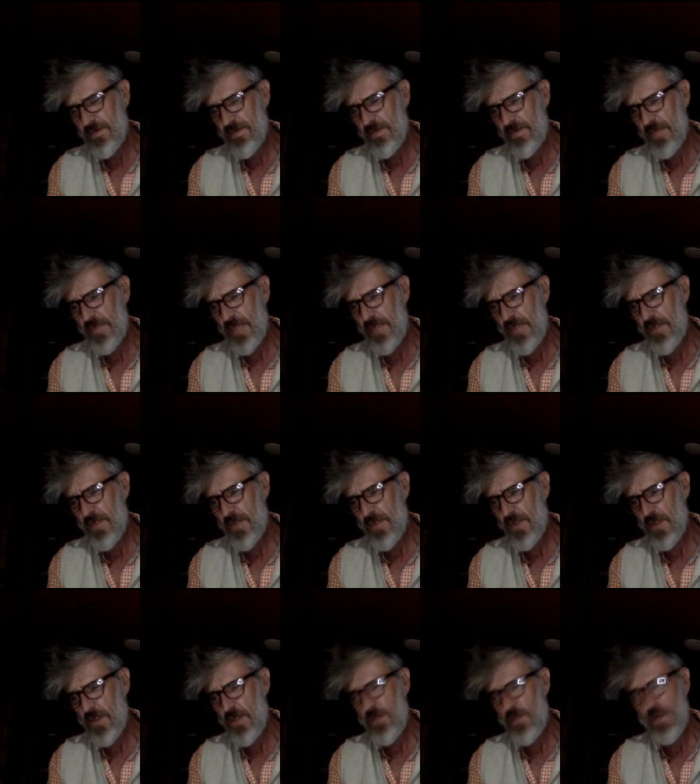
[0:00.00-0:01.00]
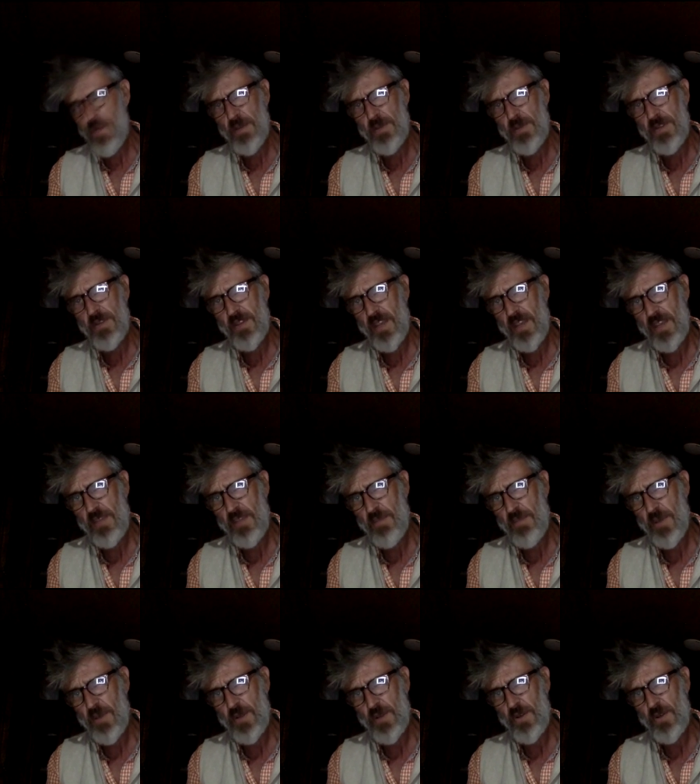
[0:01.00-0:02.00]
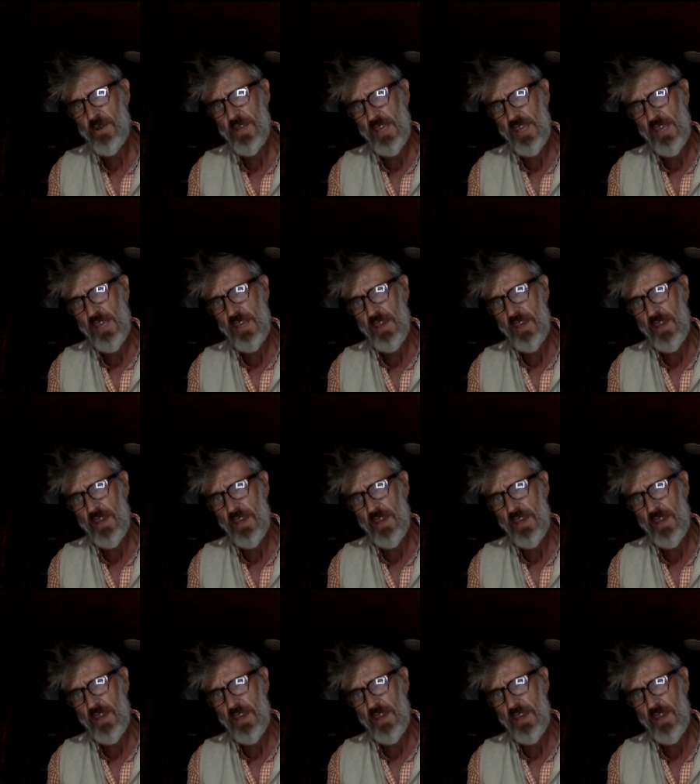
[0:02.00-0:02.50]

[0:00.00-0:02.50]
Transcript: you might be taken by your ego,